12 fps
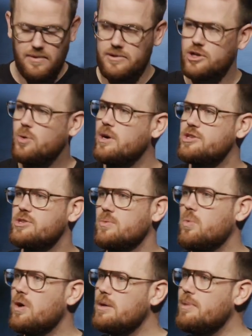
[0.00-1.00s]
It's a
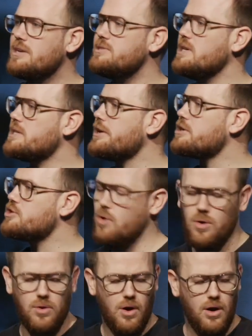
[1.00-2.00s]
question, what am I seeking
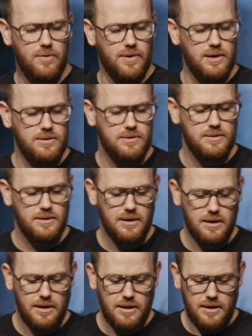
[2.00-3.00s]
control over?
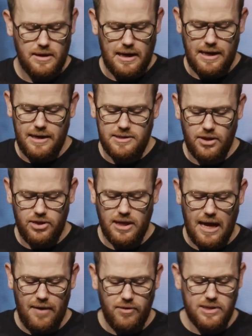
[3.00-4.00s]
And here's the
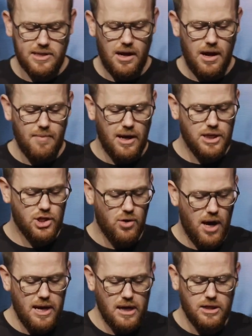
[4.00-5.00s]
thing, every time I
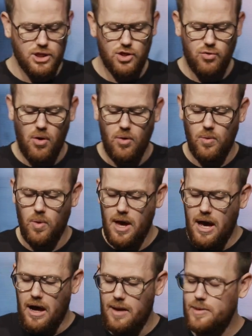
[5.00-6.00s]
try and control,
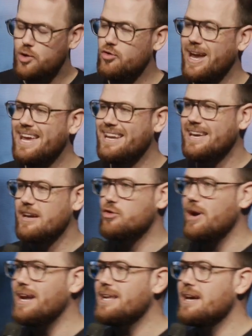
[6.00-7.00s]
I'm creating
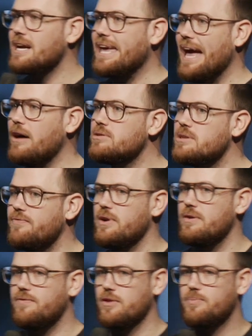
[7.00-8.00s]
a
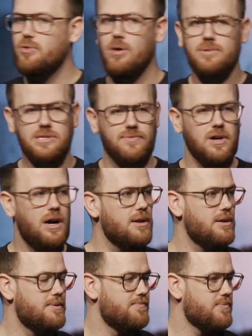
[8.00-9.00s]
counterfeit for the promise of God.